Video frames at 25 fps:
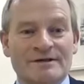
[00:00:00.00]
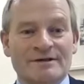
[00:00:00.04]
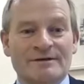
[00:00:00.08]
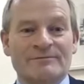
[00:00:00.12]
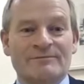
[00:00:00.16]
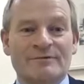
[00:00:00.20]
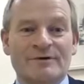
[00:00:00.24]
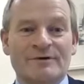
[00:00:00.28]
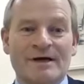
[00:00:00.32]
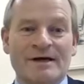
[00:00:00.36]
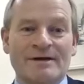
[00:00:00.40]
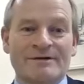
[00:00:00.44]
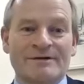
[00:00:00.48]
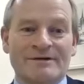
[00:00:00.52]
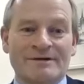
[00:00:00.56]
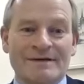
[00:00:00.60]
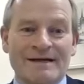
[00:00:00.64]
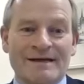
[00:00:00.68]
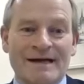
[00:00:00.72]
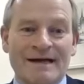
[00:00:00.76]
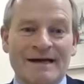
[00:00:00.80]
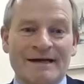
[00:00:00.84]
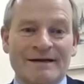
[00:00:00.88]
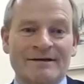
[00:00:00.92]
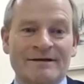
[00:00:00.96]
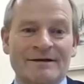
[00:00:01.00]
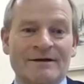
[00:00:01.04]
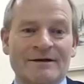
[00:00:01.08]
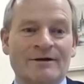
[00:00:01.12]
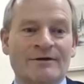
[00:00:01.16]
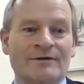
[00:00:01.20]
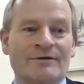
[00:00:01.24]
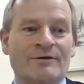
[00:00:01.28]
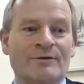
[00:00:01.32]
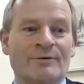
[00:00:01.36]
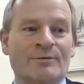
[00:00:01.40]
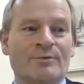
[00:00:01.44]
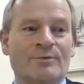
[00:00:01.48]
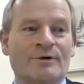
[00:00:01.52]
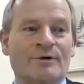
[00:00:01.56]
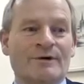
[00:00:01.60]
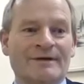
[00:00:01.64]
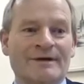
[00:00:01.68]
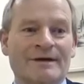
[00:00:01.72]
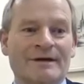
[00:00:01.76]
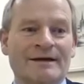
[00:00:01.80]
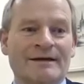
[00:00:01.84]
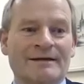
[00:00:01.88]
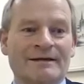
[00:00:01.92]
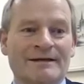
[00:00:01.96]
them rather than the one
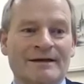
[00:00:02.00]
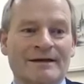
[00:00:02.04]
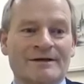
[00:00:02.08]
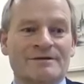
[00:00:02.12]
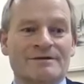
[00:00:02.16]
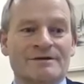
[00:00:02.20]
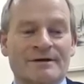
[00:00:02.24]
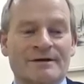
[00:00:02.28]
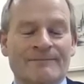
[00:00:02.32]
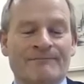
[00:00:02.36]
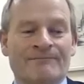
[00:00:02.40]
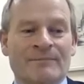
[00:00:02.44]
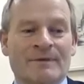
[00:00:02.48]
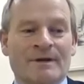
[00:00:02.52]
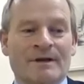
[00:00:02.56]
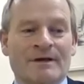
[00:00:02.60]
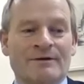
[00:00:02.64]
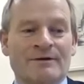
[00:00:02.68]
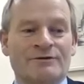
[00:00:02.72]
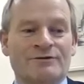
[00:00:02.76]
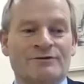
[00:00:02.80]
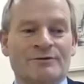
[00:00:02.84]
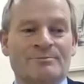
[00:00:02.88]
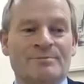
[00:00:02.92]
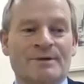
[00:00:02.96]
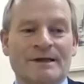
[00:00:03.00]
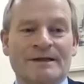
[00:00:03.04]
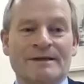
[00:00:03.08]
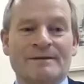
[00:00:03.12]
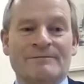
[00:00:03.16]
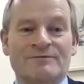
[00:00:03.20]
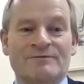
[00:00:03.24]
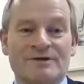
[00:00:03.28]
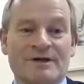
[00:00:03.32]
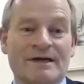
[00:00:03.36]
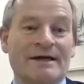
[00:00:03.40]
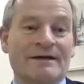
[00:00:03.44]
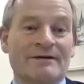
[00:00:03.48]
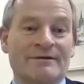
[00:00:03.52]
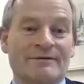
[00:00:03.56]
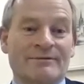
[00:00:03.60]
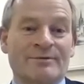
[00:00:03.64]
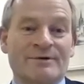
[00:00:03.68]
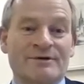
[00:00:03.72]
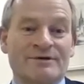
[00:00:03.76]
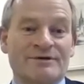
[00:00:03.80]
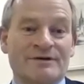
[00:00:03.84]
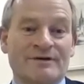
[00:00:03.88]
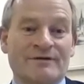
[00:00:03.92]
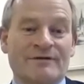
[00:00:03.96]
thing that should bring them together,
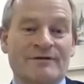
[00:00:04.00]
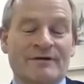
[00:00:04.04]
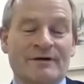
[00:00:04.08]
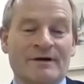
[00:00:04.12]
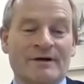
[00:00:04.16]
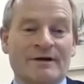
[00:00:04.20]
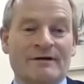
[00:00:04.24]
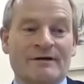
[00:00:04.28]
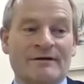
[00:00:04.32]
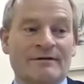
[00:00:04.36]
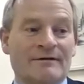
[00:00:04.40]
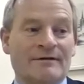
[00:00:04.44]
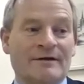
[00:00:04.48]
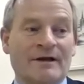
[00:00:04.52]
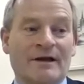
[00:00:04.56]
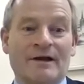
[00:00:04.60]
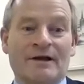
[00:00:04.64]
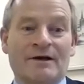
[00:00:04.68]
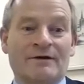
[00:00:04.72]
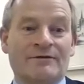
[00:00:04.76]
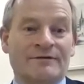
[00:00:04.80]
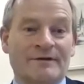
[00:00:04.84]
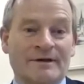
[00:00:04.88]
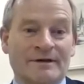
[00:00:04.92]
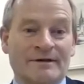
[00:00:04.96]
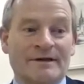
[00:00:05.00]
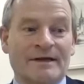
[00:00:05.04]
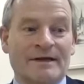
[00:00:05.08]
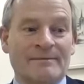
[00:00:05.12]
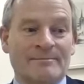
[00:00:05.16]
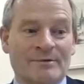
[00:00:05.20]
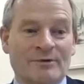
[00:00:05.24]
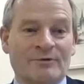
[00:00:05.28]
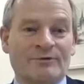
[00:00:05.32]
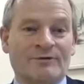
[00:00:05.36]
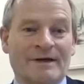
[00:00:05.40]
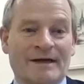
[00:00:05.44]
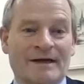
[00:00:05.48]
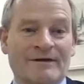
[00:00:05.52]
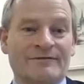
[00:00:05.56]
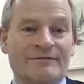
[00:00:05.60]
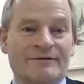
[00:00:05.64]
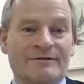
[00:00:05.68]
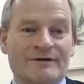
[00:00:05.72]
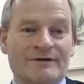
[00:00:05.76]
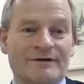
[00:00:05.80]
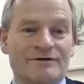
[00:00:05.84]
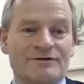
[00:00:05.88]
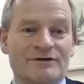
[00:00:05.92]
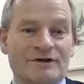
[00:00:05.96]
which is the love that they both have for
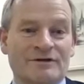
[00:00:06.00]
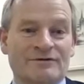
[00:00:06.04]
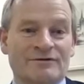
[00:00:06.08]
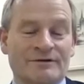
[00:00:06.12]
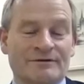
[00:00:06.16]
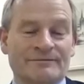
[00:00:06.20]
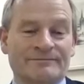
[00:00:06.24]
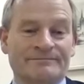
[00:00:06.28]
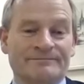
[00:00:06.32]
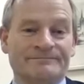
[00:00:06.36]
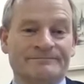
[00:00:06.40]
their children.